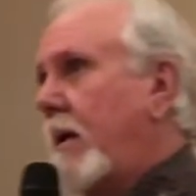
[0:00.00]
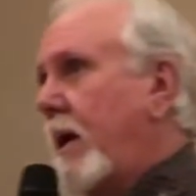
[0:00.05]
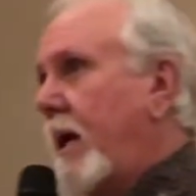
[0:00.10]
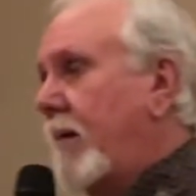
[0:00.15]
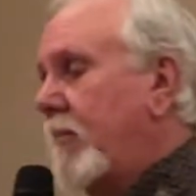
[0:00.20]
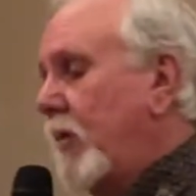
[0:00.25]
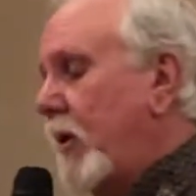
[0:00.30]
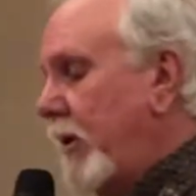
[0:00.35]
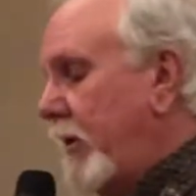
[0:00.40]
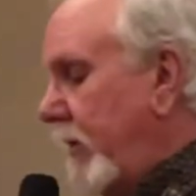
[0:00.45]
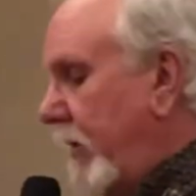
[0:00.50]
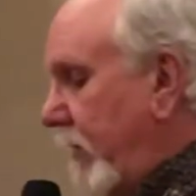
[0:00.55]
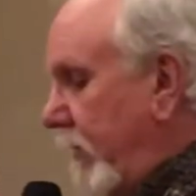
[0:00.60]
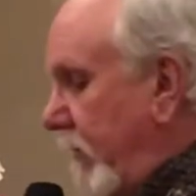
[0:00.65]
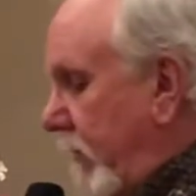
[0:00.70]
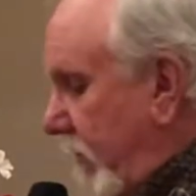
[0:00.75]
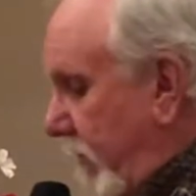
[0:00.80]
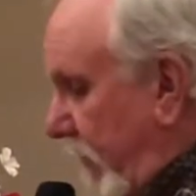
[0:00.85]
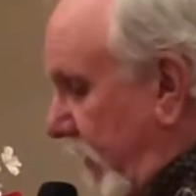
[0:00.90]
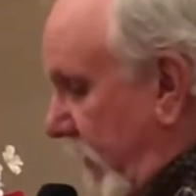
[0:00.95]
And the
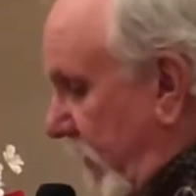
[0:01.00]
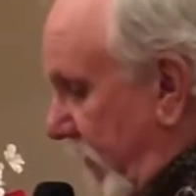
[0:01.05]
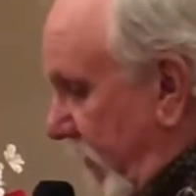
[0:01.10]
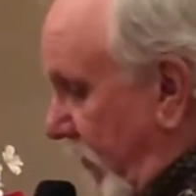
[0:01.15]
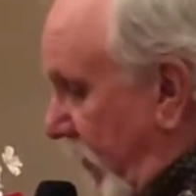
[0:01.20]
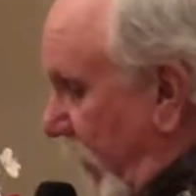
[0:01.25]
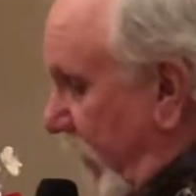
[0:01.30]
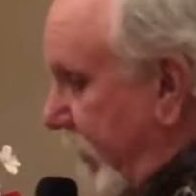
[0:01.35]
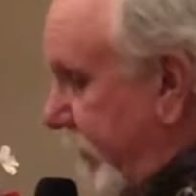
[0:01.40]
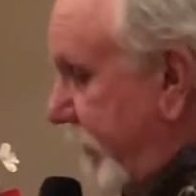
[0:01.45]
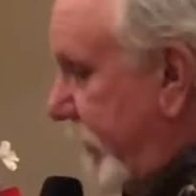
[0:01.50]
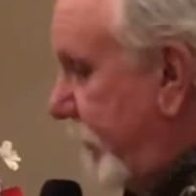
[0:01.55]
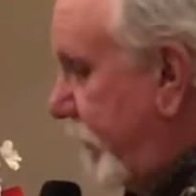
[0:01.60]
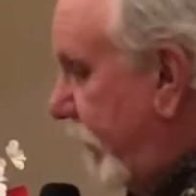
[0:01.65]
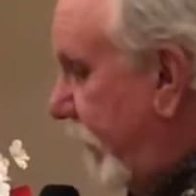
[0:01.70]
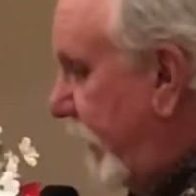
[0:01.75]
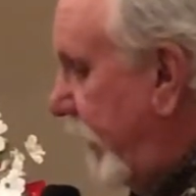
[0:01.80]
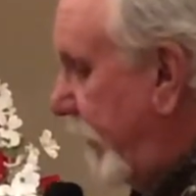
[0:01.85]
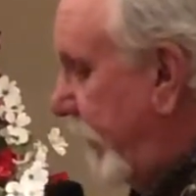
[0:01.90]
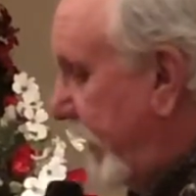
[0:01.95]
brother says,
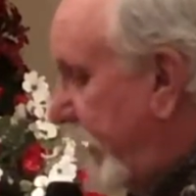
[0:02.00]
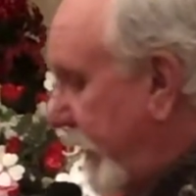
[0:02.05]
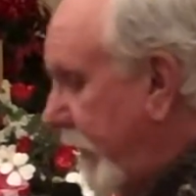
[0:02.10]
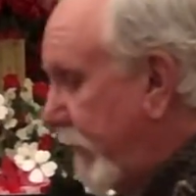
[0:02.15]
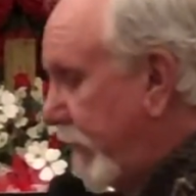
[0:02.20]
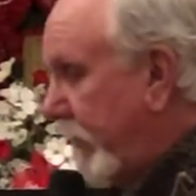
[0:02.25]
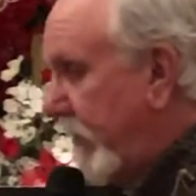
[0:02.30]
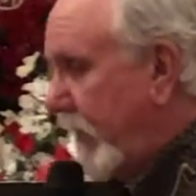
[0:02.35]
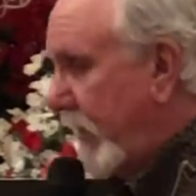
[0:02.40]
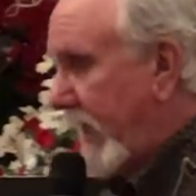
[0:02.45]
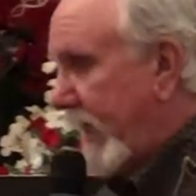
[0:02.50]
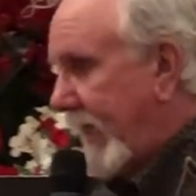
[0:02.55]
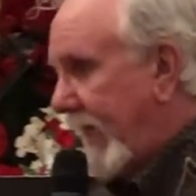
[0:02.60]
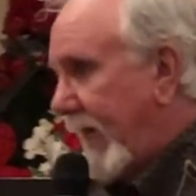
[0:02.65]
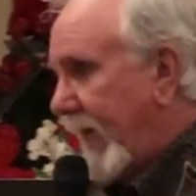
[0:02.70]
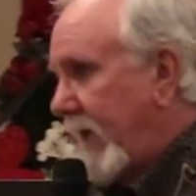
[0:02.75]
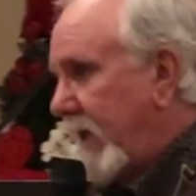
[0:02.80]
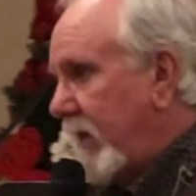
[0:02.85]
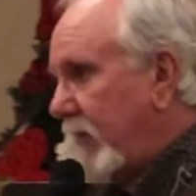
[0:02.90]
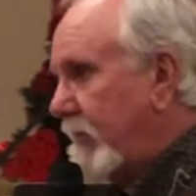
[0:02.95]
well, here you go. And he
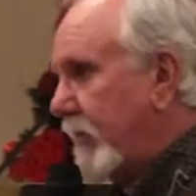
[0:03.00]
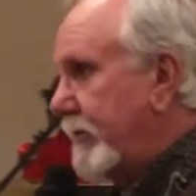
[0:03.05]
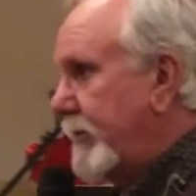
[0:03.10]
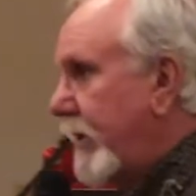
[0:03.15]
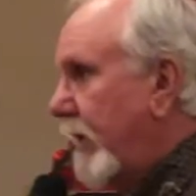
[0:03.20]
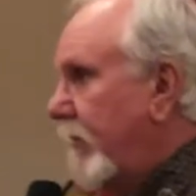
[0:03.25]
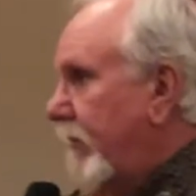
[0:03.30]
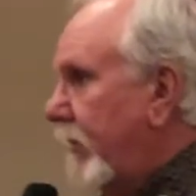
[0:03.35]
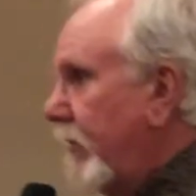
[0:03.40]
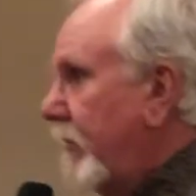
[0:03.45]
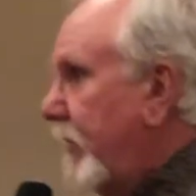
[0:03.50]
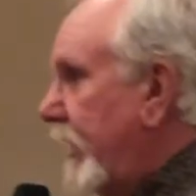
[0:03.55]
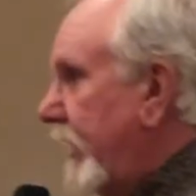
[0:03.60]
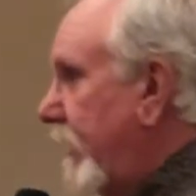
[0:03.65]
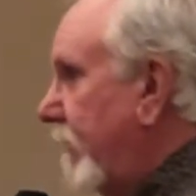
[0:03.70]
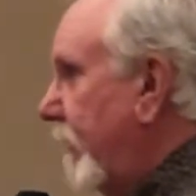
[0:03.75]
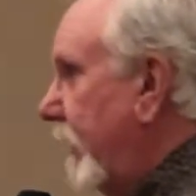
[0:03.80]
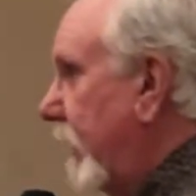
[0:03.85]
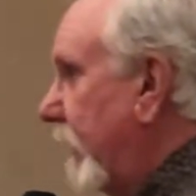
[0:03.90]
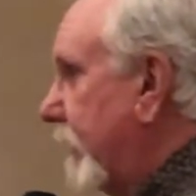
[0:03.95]
handed him a check for $1
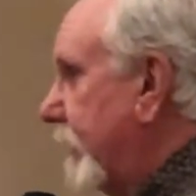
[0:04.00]
million.